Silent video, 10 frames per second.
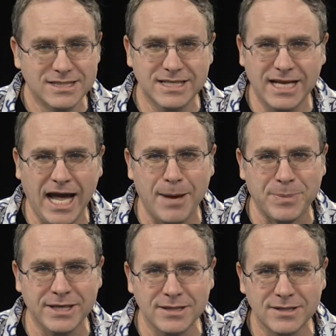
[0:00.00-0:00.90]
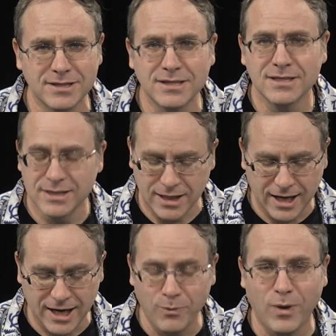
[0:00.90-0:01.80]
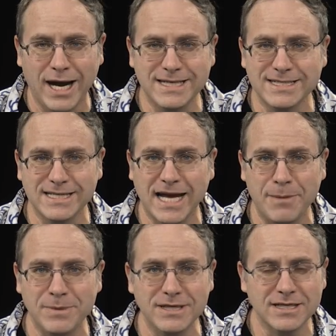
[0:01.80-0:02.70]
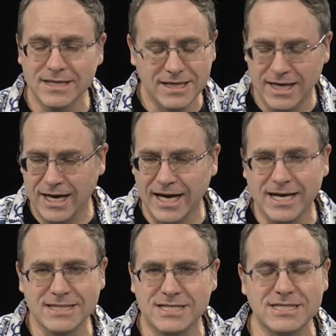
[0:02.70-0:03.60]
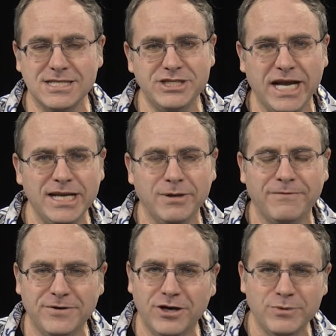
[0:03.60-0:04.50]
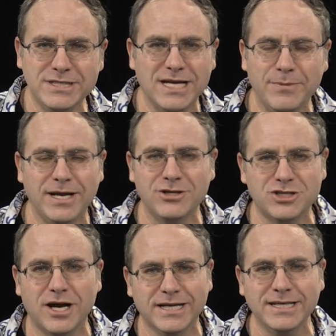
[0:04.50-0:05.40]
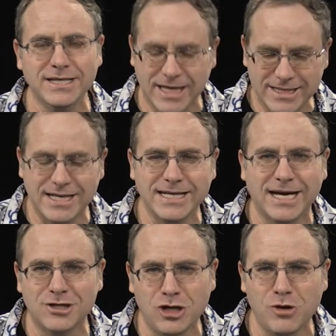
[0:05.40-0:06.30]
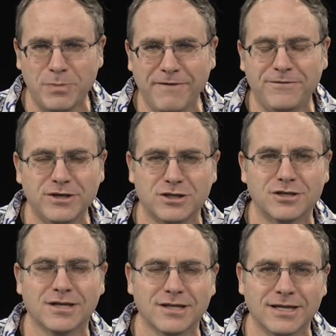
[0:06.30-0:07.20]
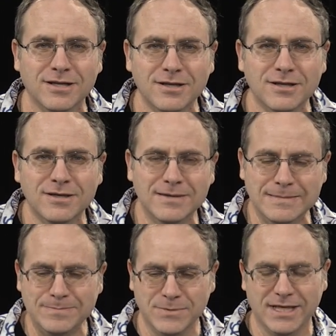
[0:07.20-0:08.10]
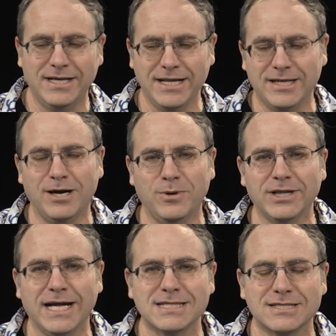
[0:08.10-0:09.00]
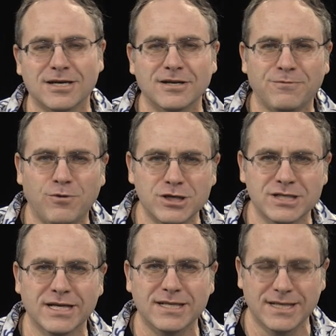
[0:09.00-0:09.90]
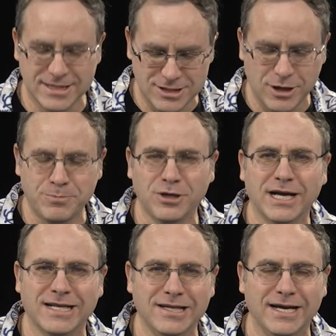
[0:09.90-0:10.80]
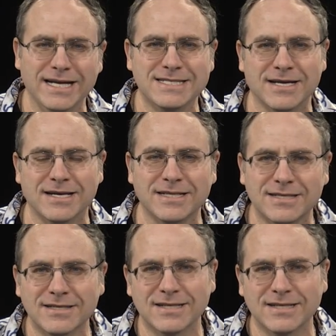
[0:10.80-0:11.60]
Didn't happen. Why didn't it happen? Because just in January, for no reason, I went out jogging, and then I got home, my foot hurt a little. And I thought, well, that's unfortunate, and so I put like a little ice on it.